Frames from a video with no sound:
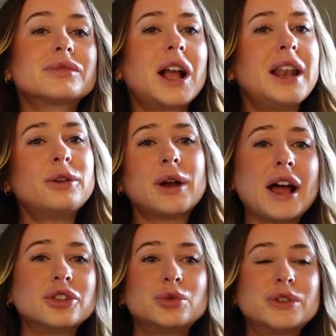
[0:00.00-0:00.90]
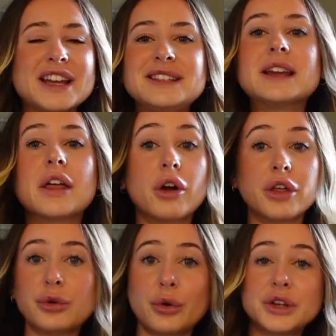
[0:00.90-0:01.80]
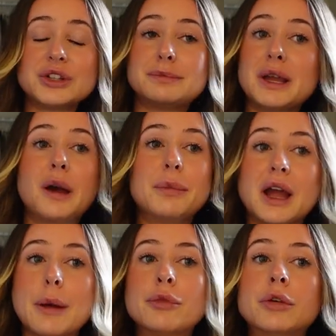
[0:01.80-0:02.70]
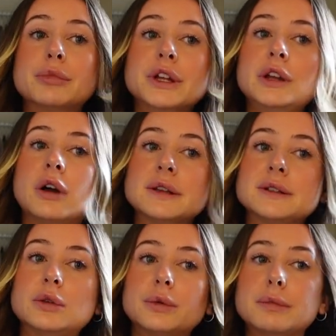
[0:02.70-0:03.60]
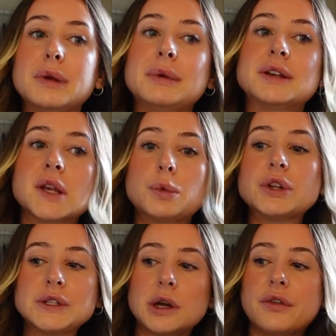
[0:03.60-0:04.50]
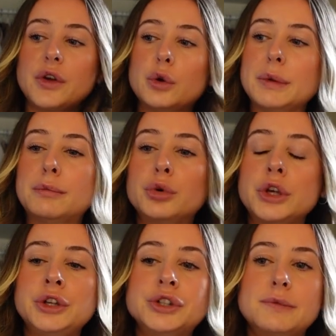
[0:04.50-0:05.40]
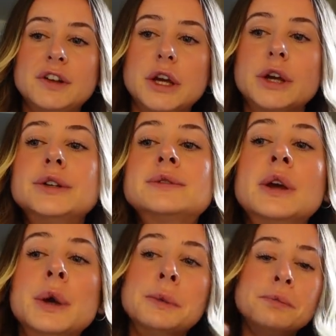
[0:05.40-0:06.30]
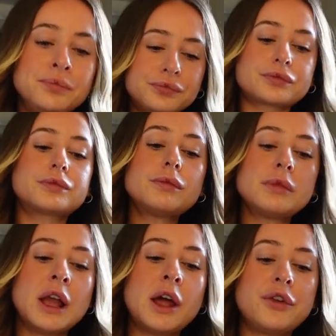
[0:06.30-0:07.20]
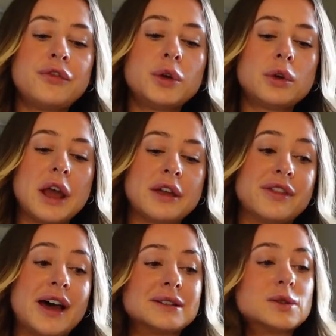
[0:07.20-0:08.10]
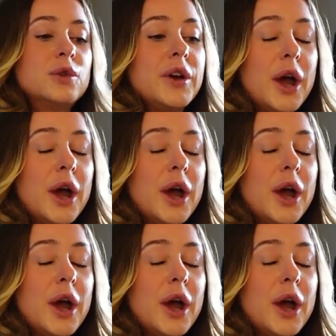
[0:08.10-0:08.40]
a little casual day together, I thought I'd just pick up the camera and bring you guys along with me because I want to start filming more YouTube videos and I feel like that sort of